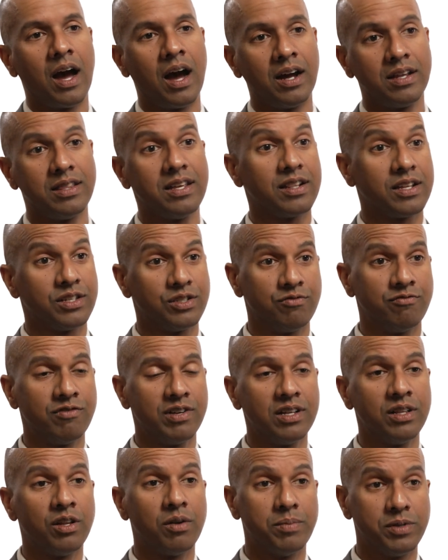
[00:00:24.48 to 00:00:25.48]
I think there's a
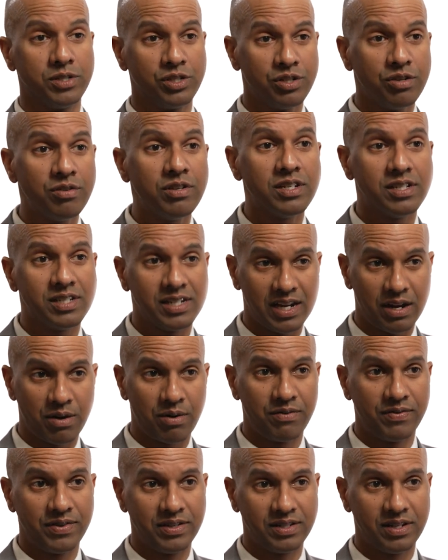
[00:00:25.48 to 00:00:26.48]
real opportunity,
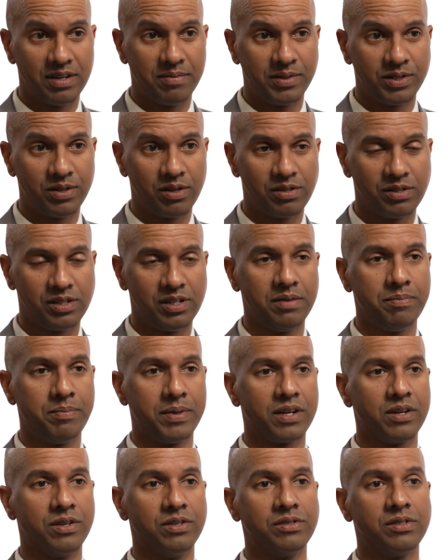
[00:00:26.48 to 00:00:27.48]
however, in dermatology,
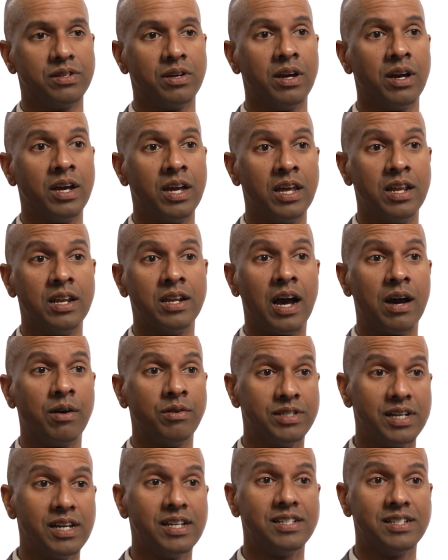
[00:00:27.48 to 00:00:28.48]
because in our
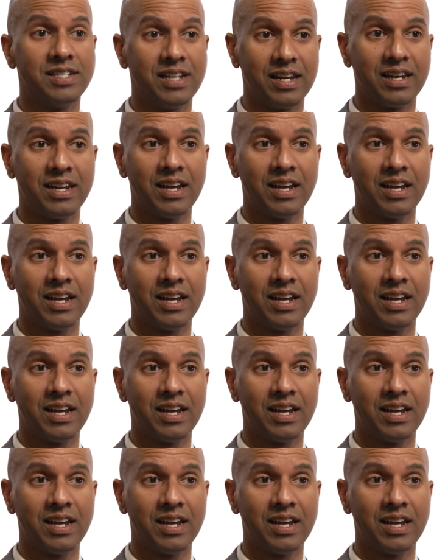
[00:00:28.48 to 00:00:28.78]
day-to-day